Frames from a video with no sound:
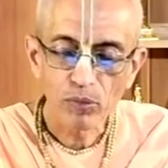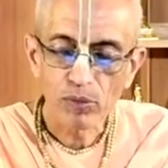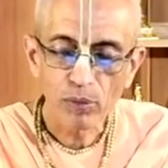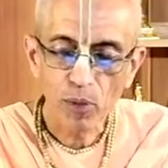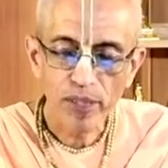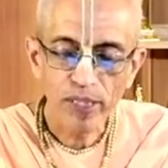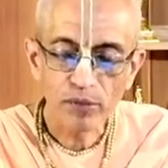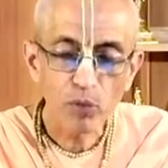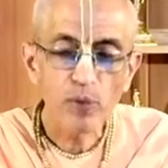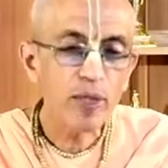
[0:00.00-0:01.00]
the body is
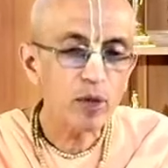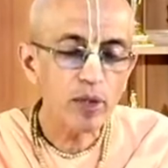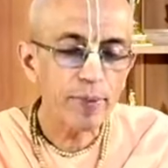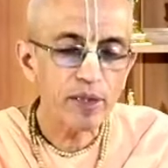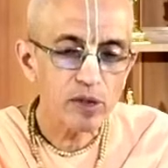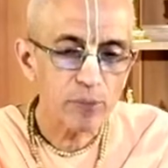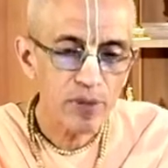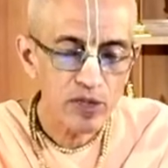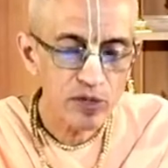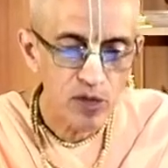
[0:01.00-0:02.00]
moving only because of the
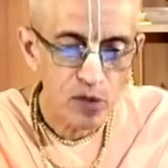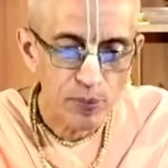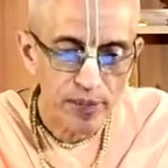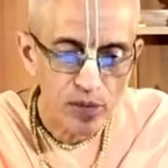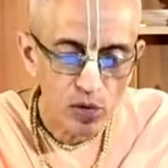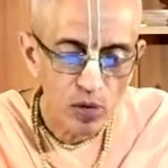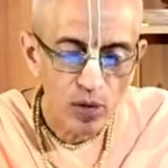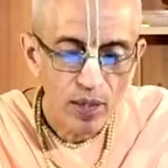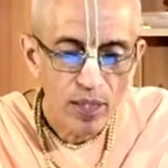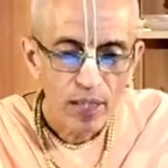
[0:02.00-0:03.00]
presence of the spirit
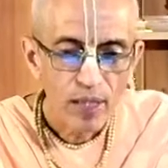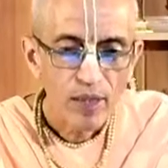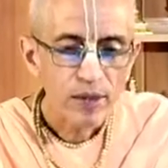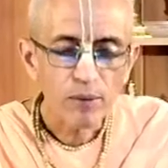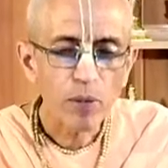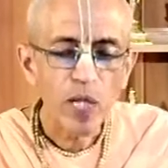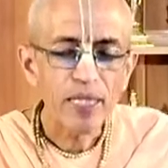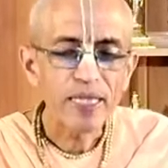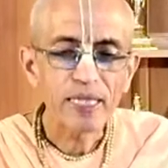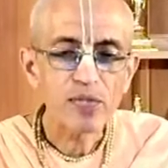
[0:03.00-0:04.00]
soul. The
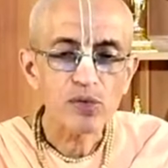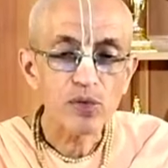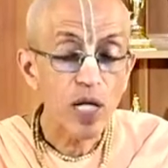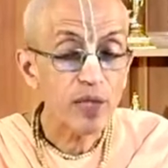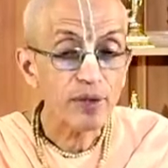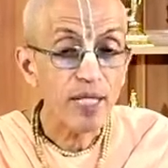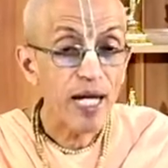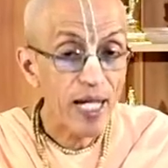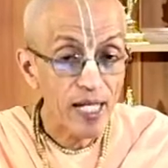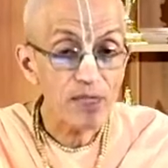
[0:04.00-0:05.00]
body is not
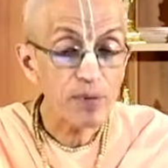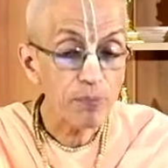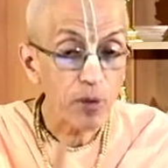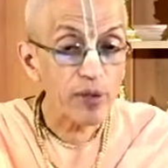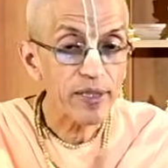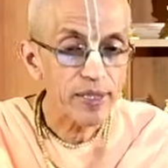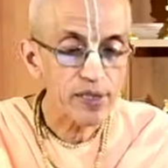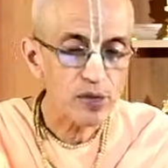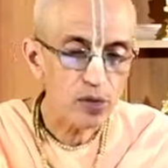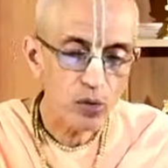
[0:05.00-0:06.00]
as important as
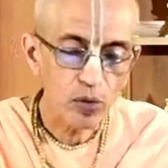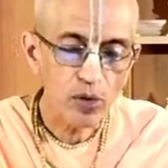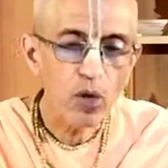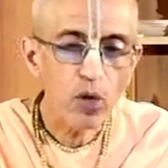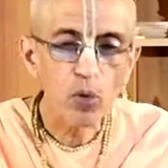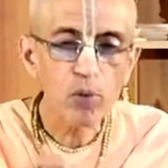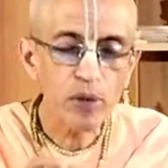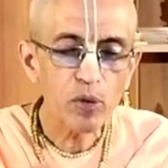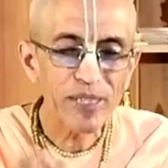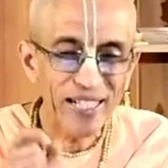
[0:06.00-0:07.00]
the soul, though we
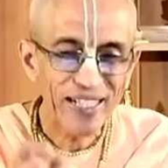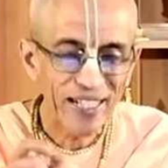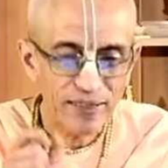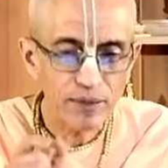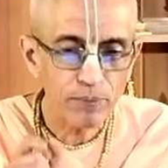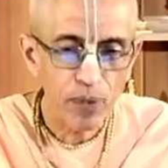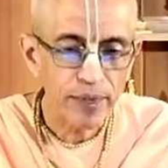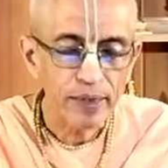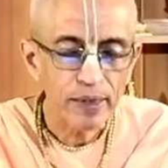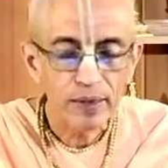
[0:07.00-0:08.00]
don't neglect the
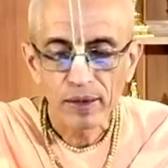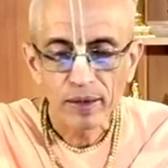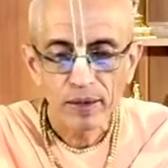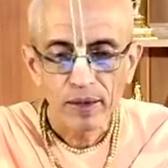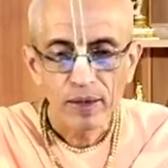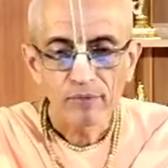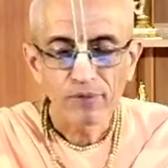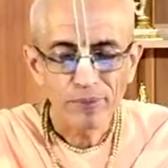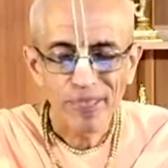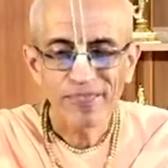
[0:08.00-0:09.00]
body
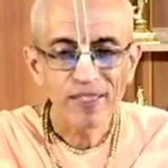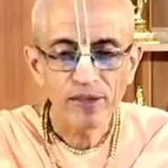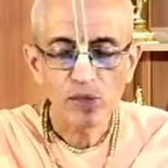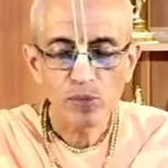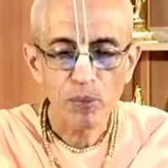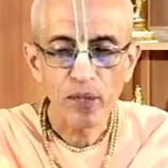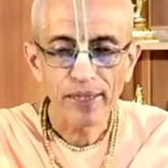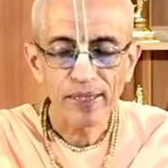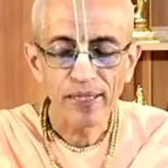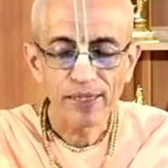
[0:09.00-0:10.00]
we maintain this
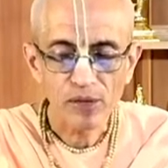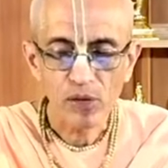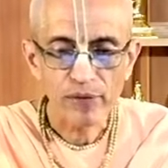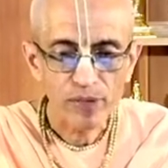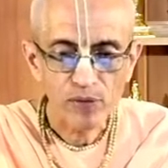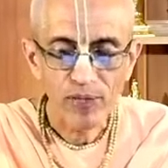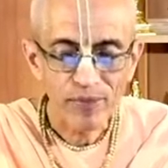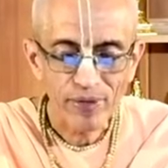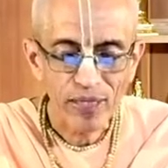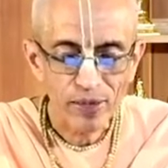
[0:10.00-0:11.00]
body as long as we're
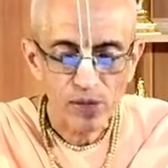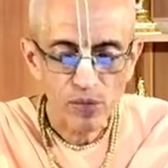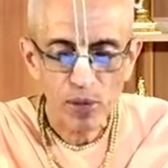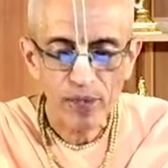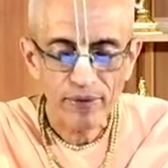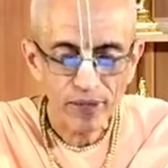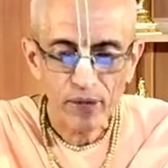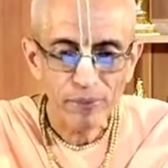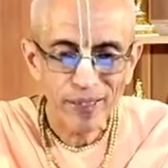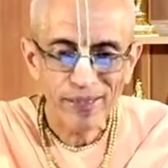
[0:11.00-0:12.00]
living in this body we have
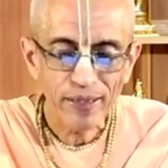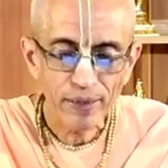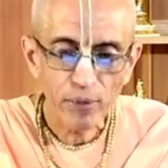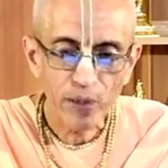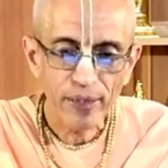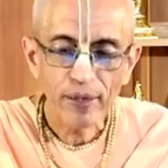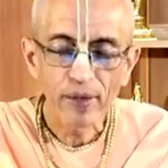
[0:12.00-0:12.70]
to maintain the body